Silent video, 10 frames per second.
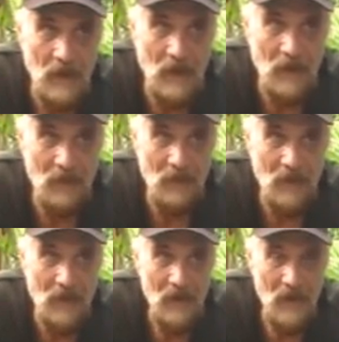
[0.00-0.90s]
and
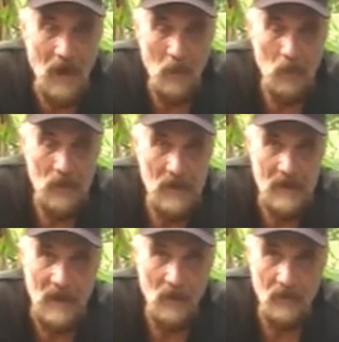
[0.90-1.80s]
I wouldn't
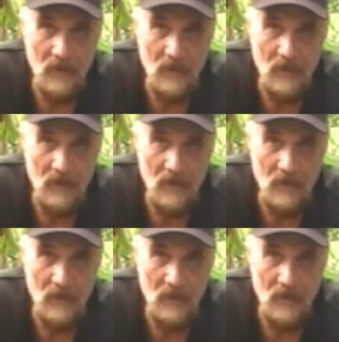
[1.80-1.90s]
dare